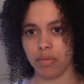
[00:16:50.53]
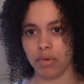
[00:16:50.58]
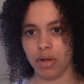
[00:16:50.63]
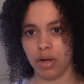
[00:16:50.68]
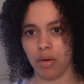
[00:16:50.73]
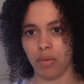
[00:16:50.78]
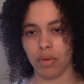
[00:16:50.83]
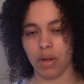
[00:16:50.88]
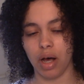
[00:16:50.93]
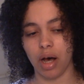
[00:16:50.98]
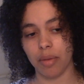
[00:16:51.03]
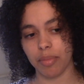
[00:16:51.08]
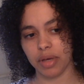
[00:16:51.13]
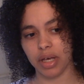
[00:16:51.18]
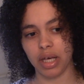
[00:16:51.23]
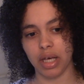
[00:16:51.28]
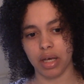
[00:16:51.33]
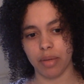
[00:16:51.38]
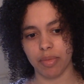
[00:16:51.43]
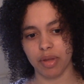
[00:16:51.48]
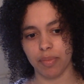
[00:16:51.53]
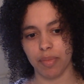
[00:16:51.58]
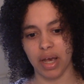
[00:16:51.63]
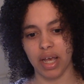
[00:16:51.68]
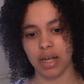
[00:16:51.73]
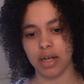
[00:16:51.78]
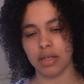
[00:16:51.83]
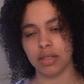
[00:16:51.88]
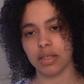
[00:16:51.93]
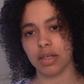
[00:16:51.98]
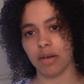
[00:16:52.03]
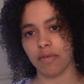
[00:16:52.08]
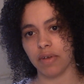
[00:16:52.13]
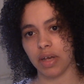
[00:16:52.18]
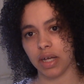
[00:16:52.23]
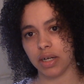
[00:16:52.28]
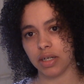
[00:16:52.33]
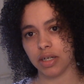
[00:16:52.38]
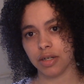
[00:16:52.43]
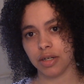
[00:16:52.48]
you know, the upkeep, the maintenance of it.